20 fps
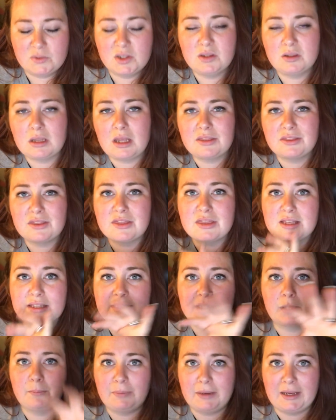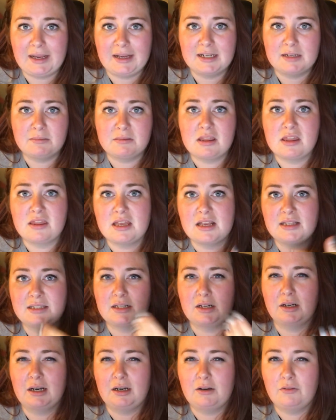not the things that are banned, but the things
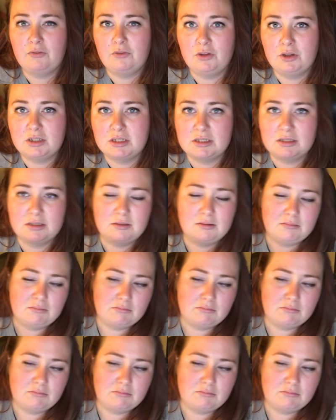that are kind of looked